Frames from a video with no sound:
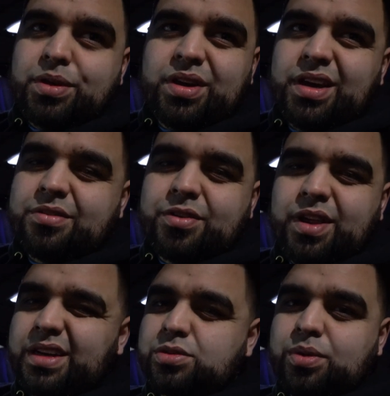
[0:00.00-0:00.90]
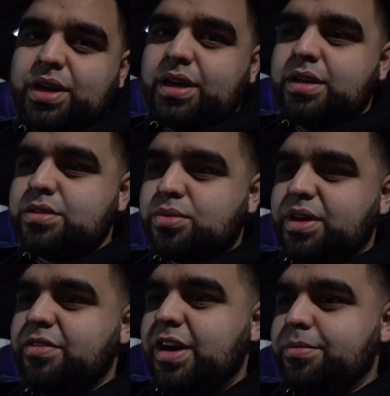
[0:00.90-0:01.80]
you can get them for like
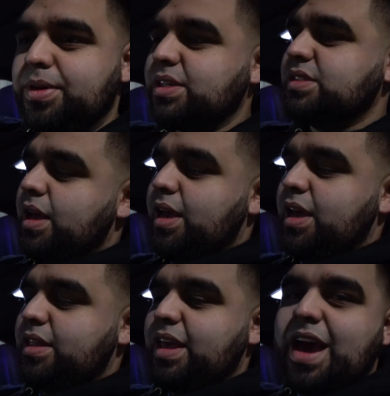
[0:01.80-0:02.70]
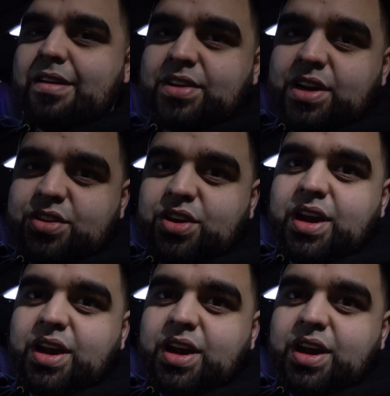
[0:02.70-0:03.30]
20-25 bucks, and they have another